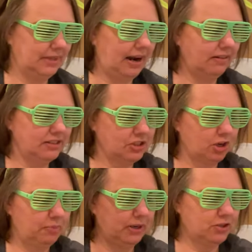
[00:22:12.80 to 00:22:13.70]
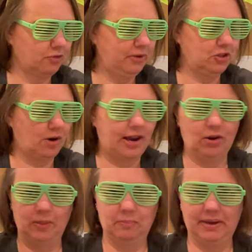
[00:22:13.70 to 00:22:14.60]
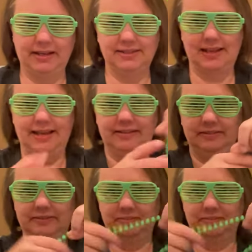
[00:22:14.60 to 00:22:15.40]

And I'll insert a picture of me trying on the pink set.